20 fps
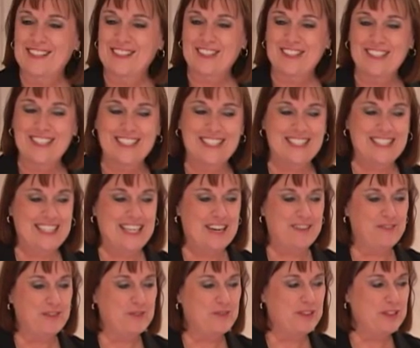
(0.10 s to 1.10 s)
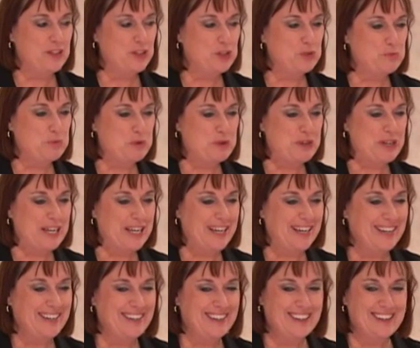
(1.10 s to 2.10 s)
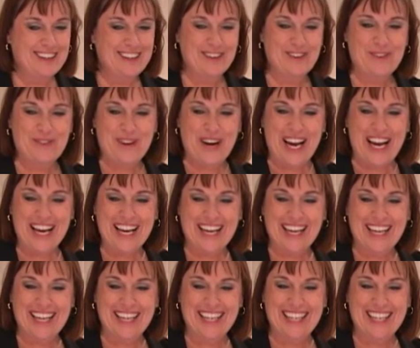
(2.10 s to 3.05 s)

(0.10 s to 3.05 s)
Good to see everyone this morning. You awake?